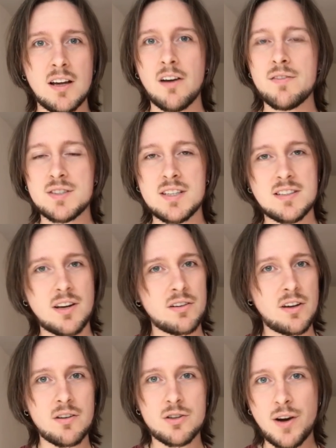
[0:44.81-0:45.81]
Obviously don't
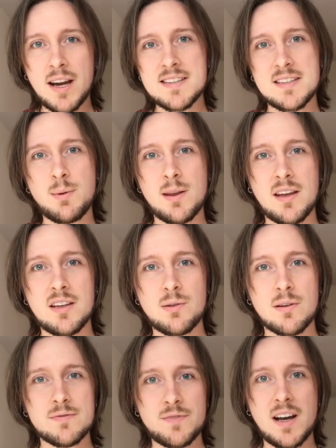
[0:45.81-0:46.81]
go crazy with it, you
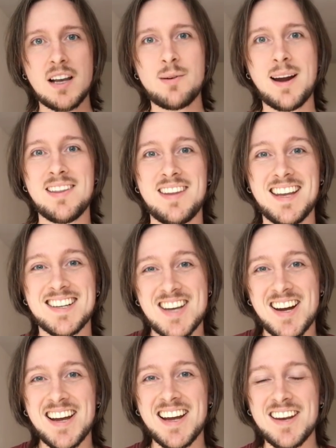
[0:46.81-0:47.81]
don't want to file away the
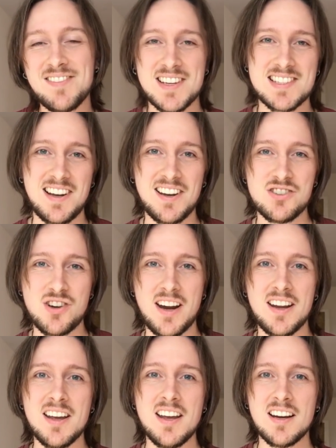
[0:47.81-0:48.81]
entire Invisalign
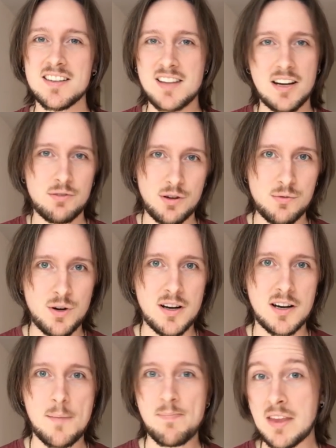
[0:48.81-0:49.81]
tray, because then it won't
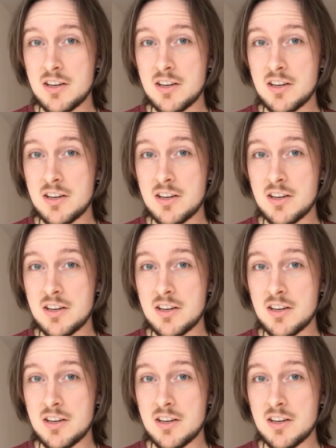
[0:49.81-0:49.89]
work.